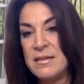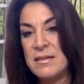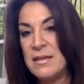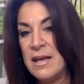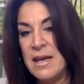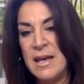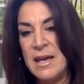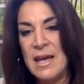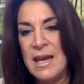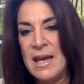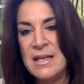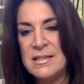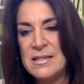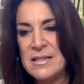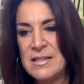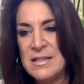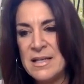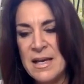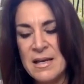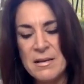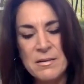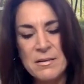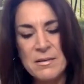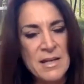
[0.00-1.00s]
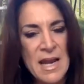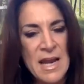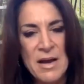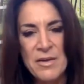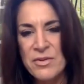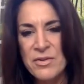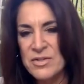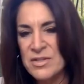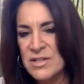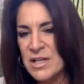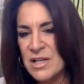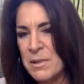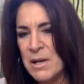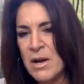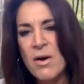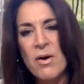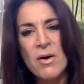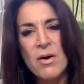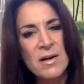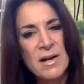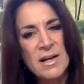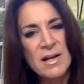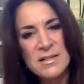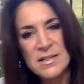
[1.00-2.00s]
It's now there's going to be
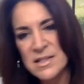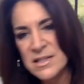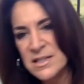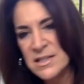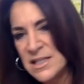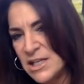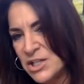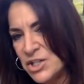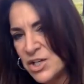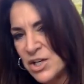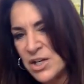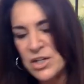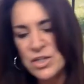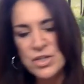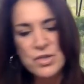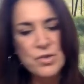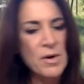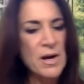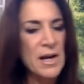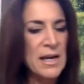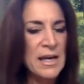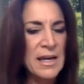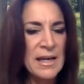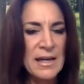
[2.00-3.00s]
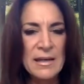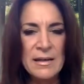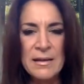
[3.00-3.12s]
all kinds of teaching and training,